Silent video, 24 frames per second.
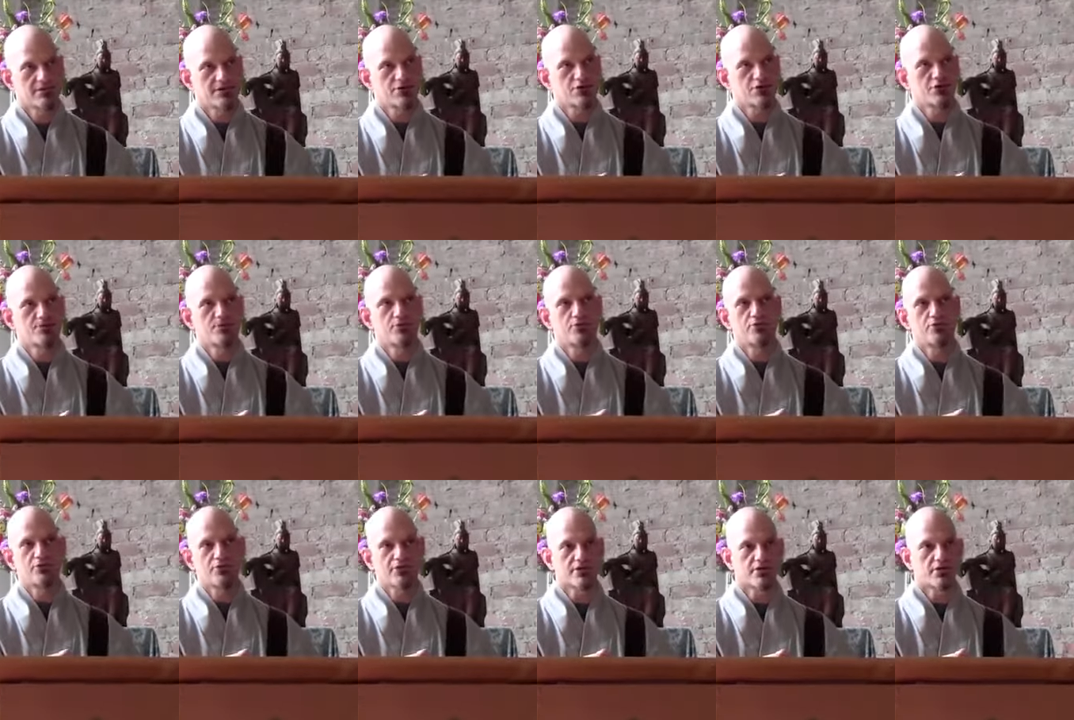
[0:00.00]
The new
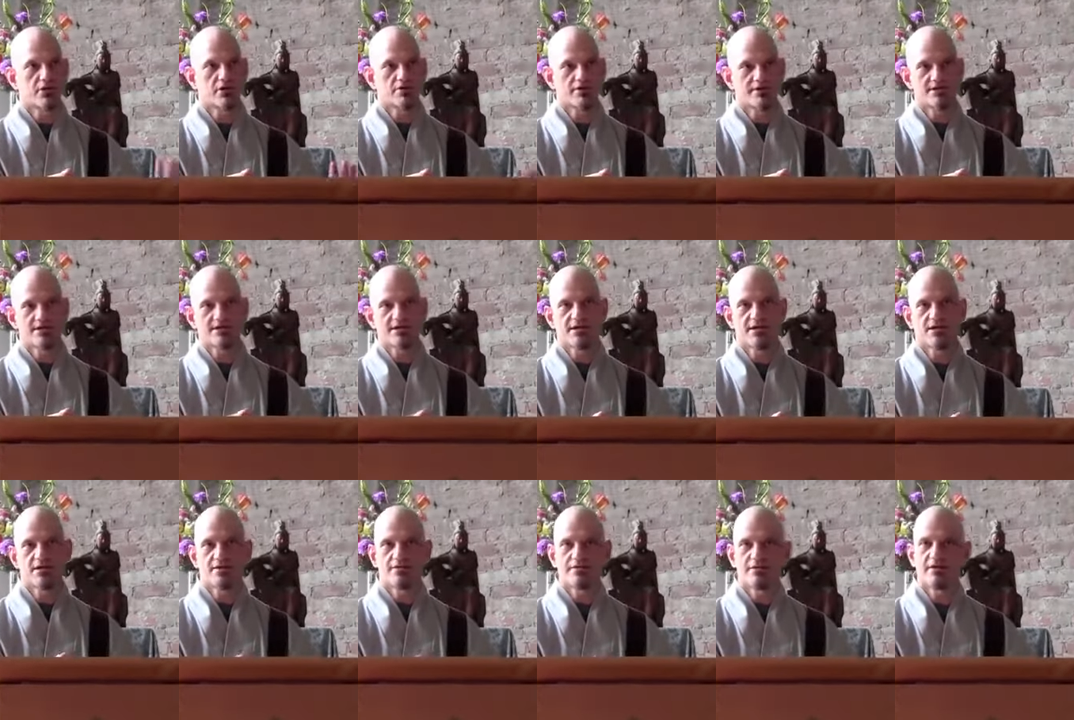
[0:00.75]
moon, you could hardly
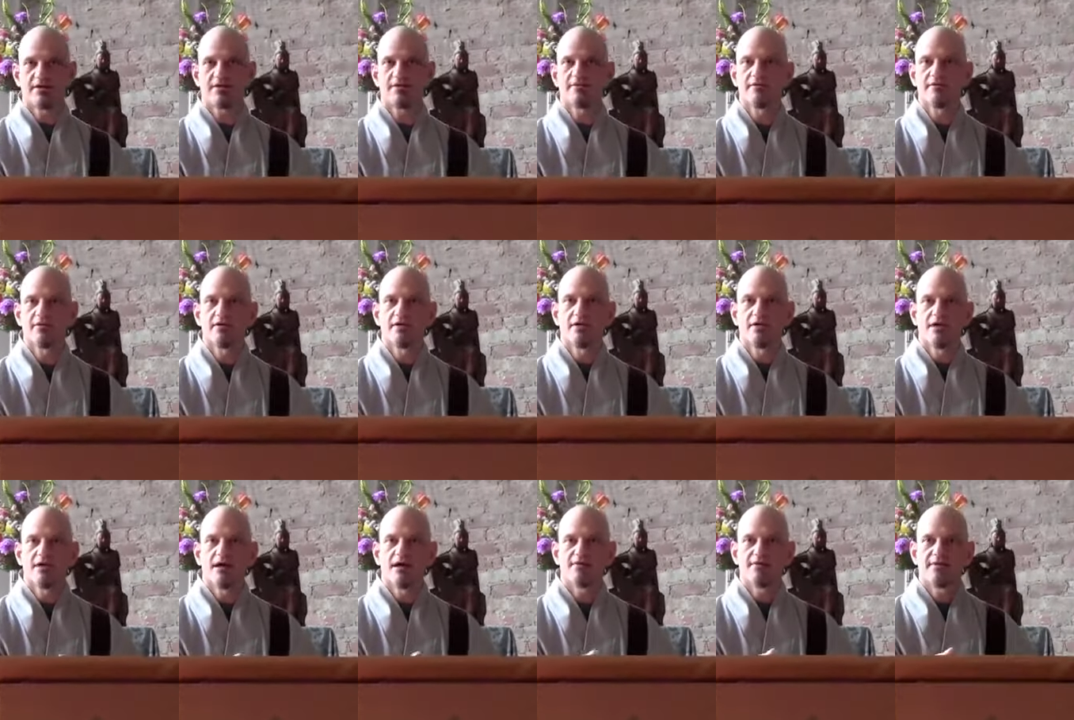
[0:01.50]
see anything.
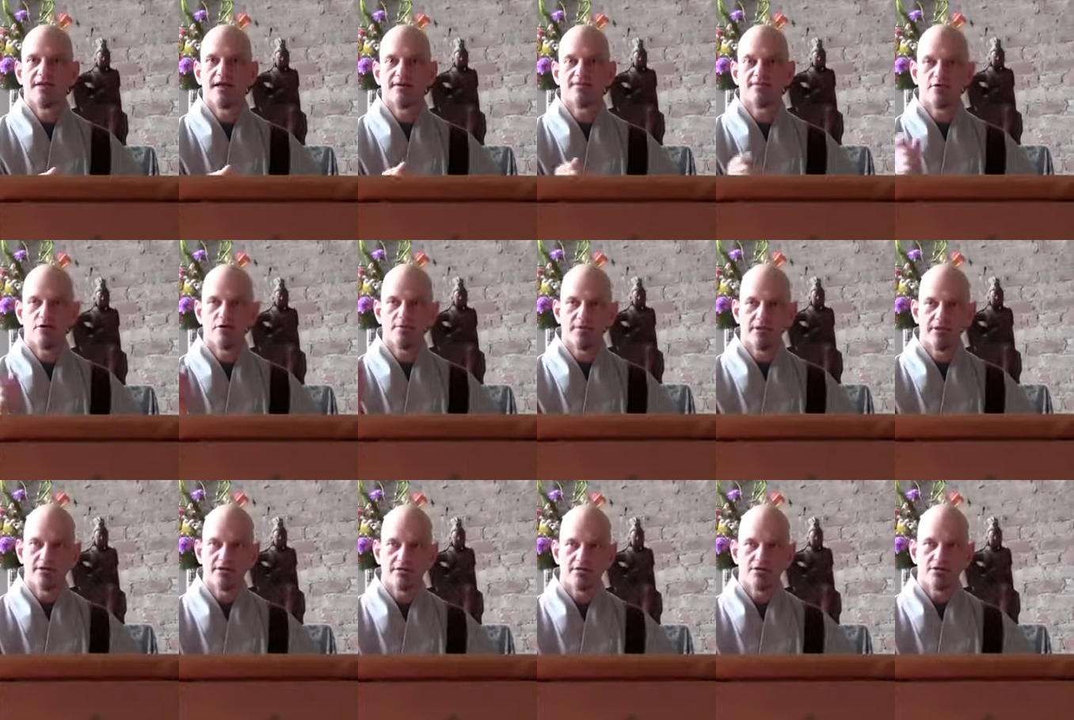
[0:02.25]
At that
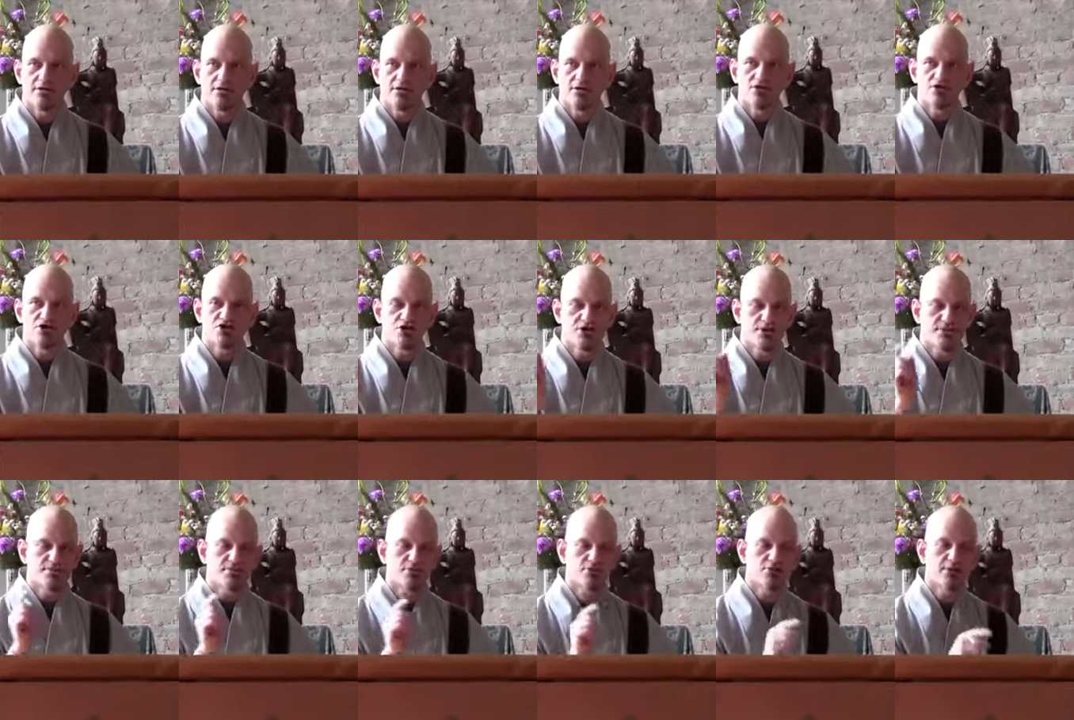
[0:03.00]
moment,
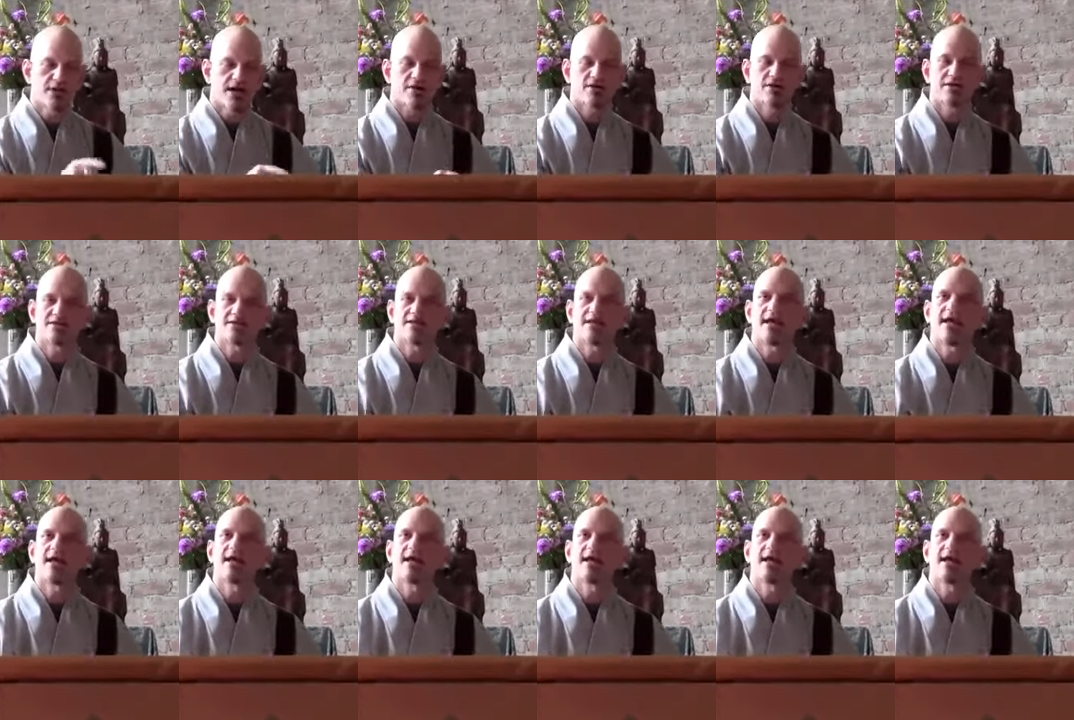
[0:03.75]
she blew out his